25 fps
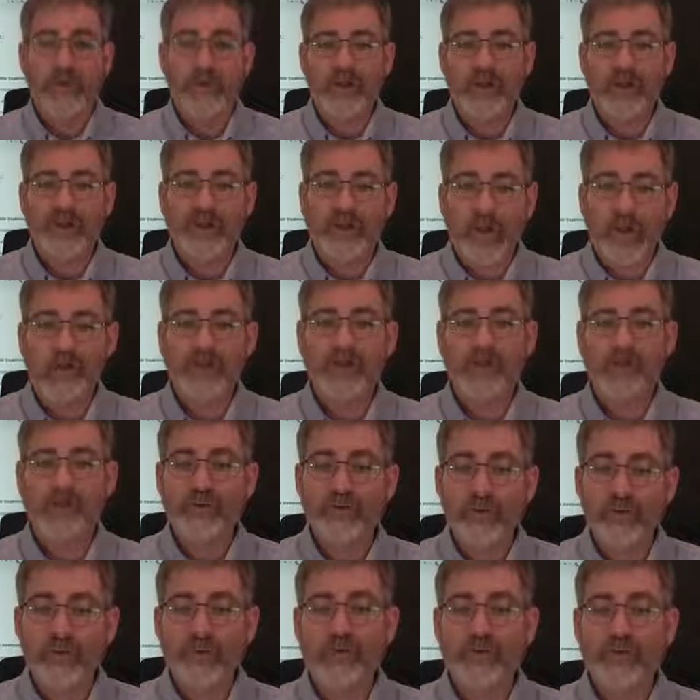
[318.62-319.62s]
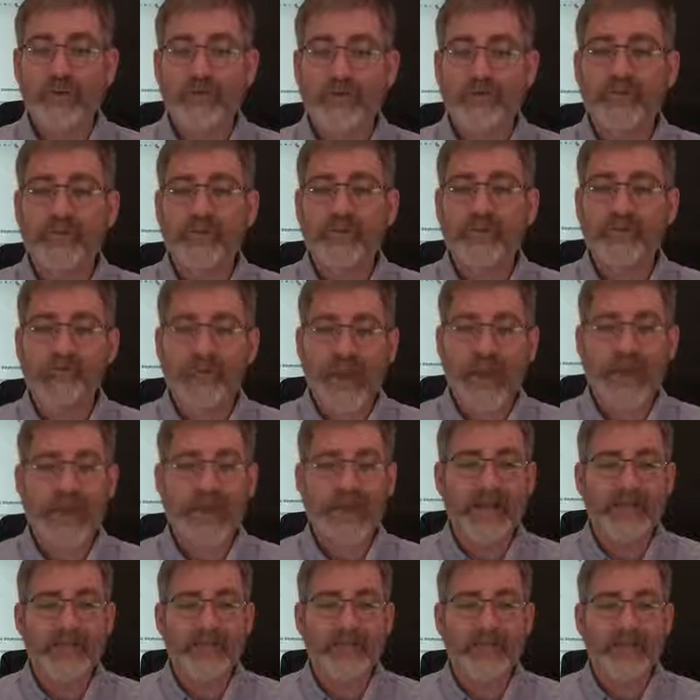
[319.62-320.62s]
launches cruise missile threat,
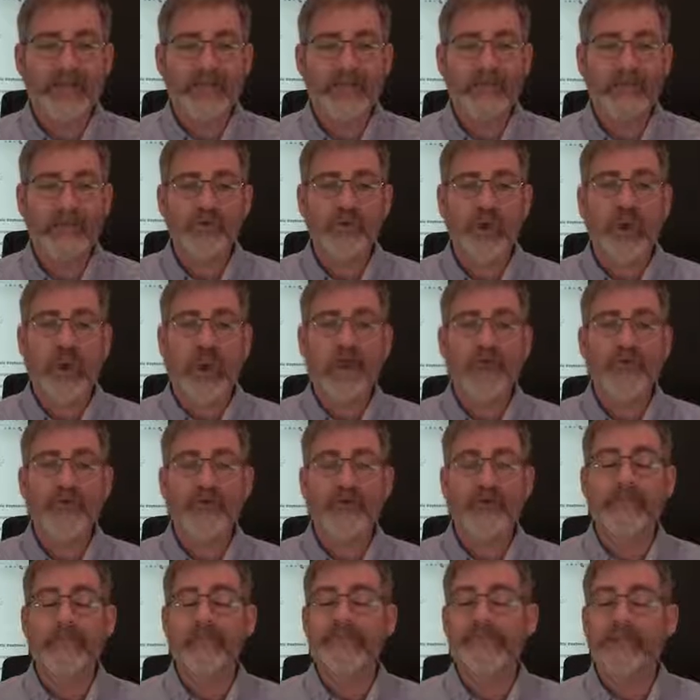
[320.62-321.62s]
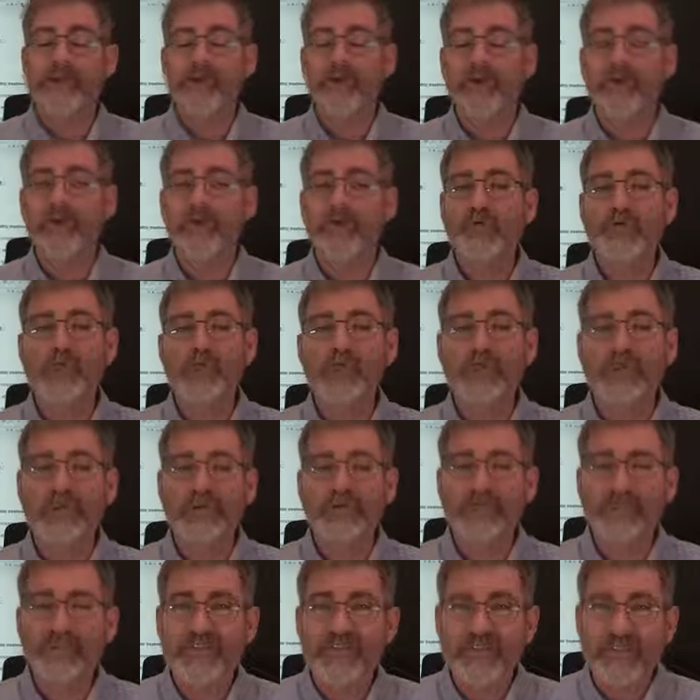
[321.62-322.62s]
it seems to have improved
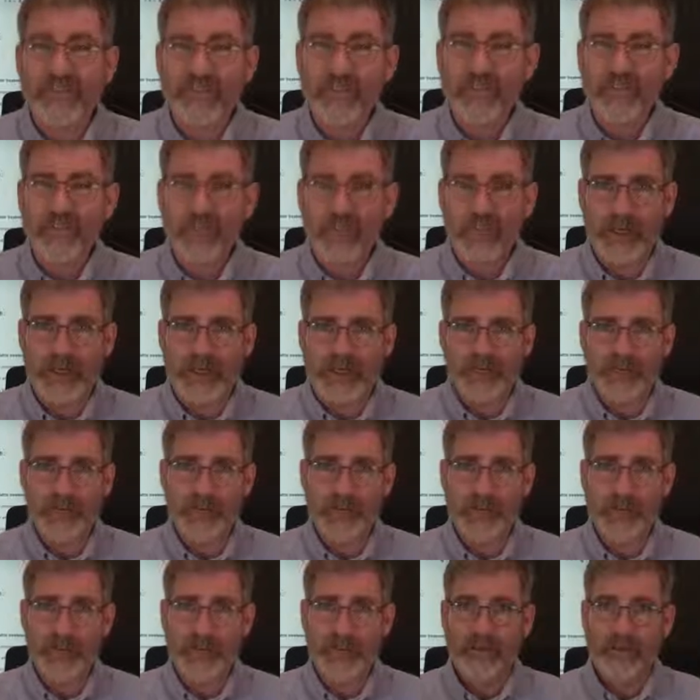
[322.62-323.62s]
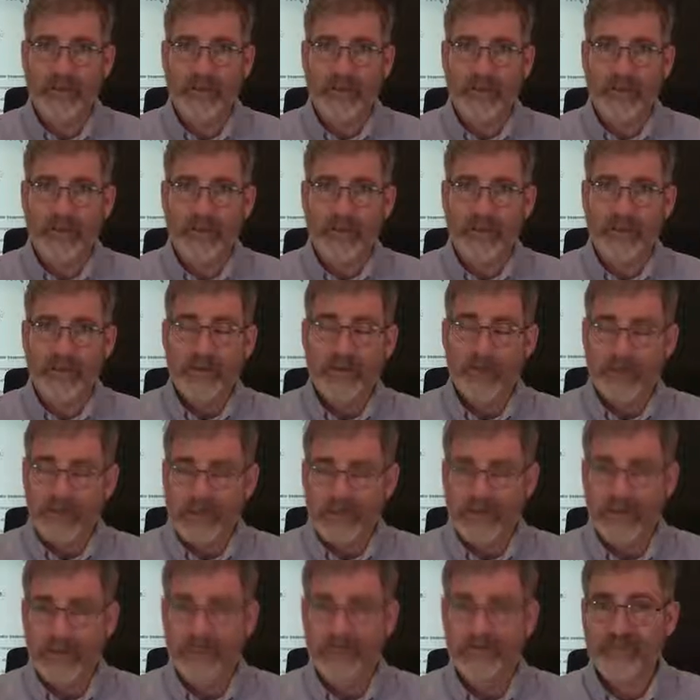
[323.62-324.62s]
precision.
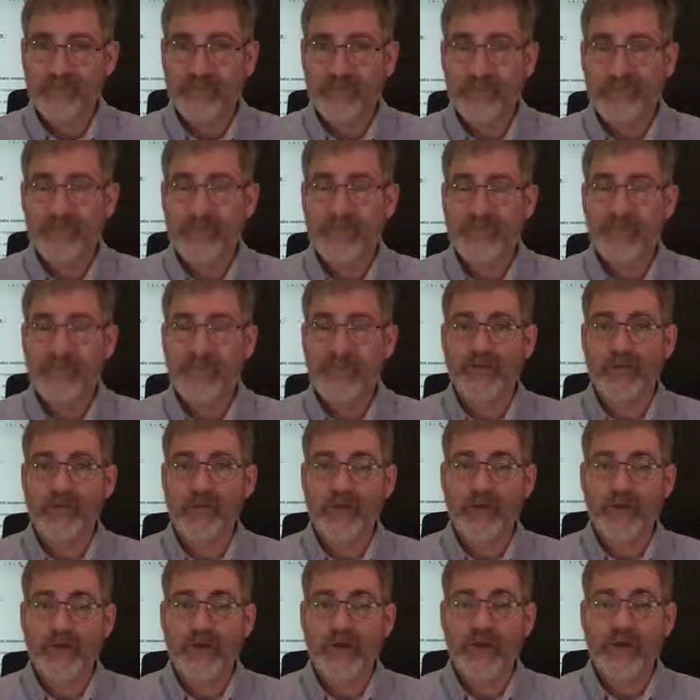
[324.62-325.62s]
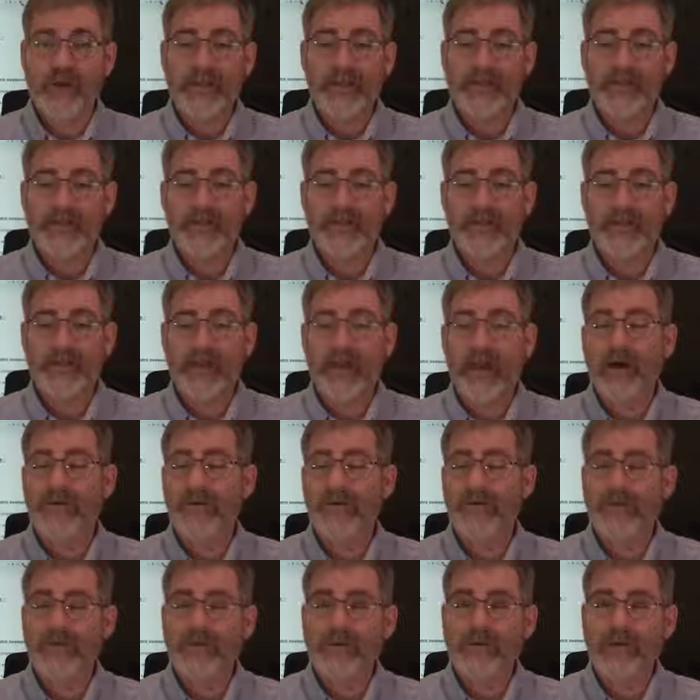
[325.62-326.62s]
And that's something that is worrying, no doubt,
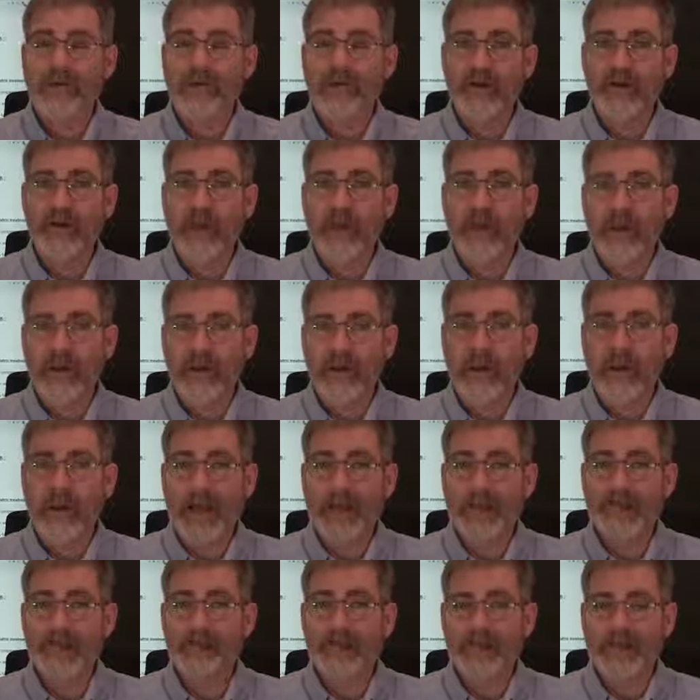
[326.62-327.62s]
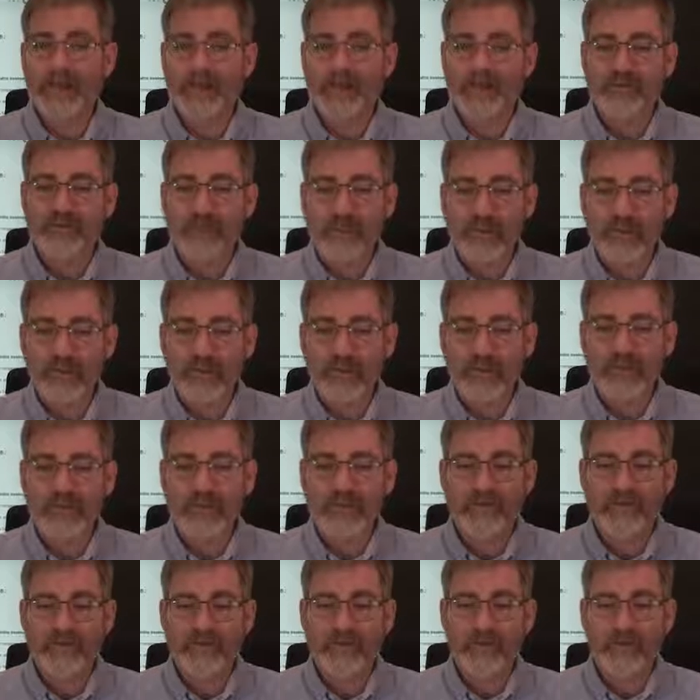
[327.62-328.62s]
for the NATO allies, because not only
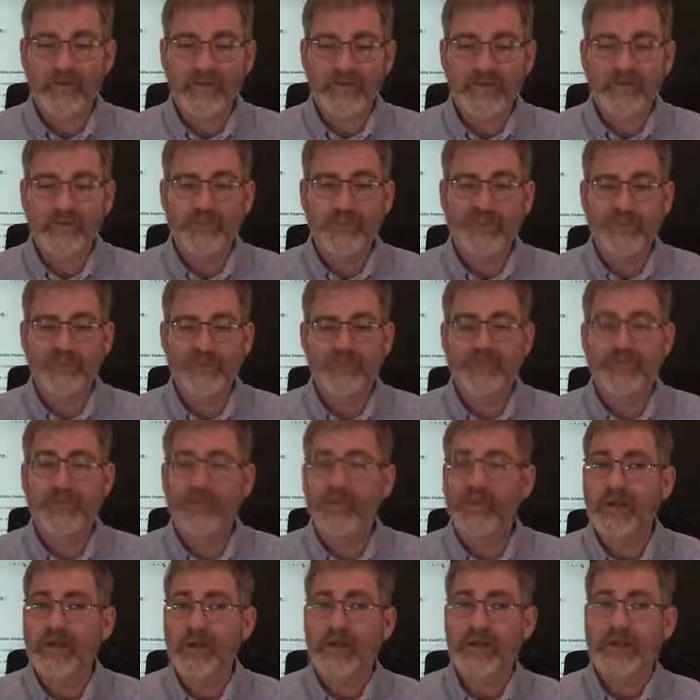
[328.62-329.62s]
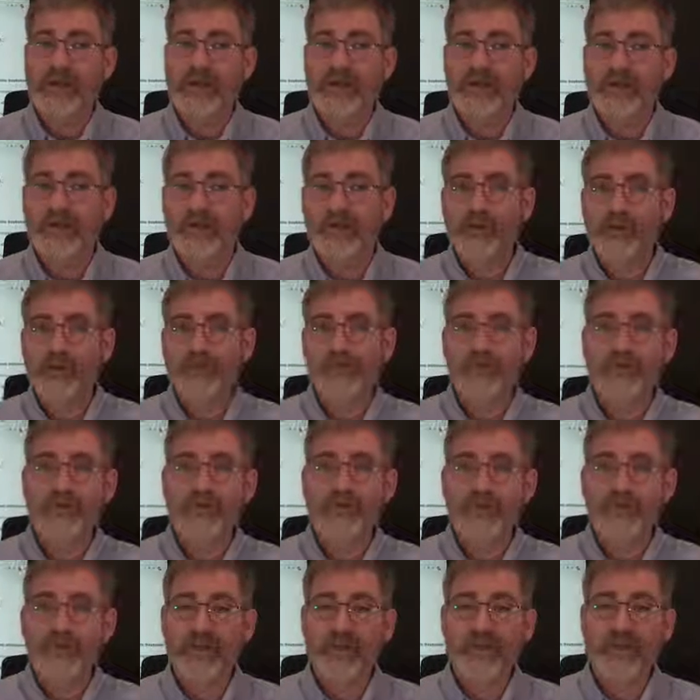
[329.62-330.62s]
are their cruise missiles getting new
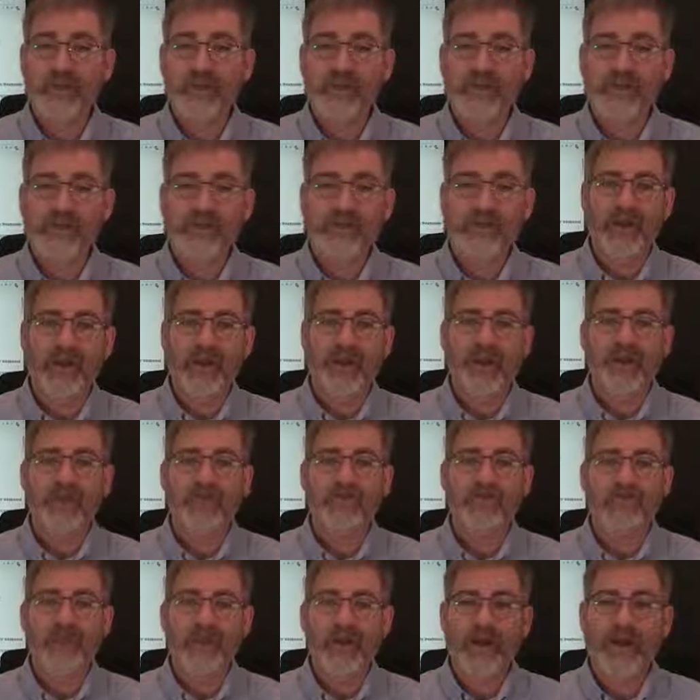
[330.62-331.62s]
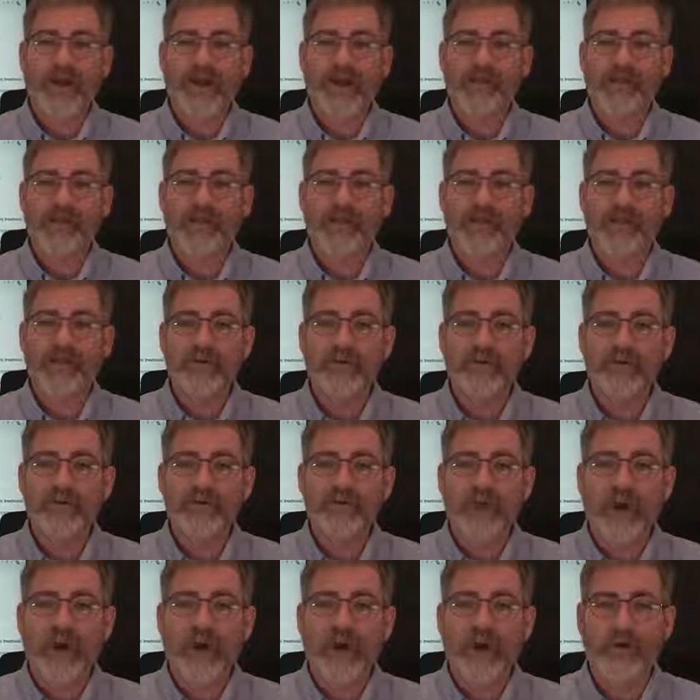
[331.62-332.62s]
precision, but they also have the huge
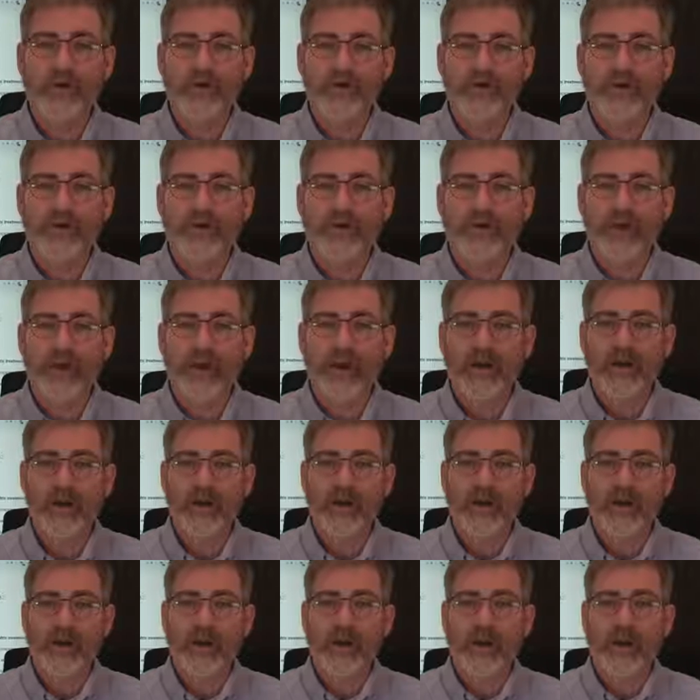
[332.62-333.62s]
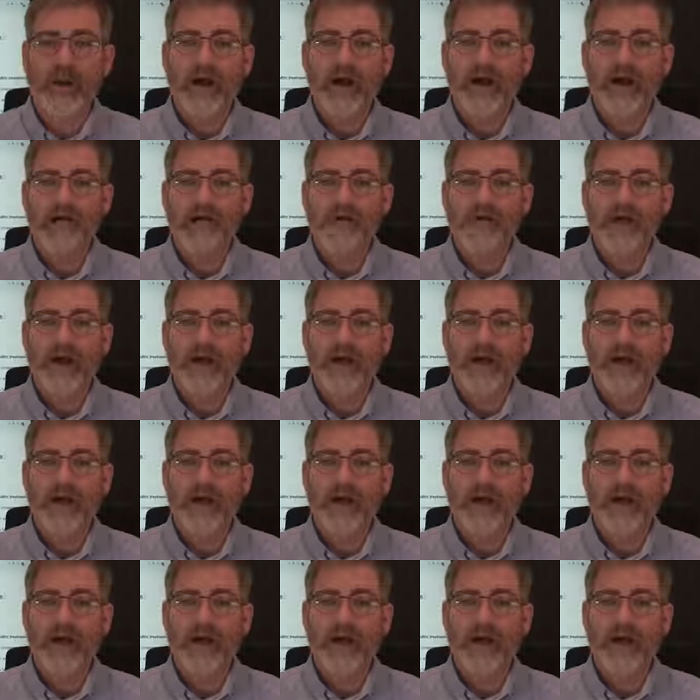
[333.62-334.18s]
arsenal there of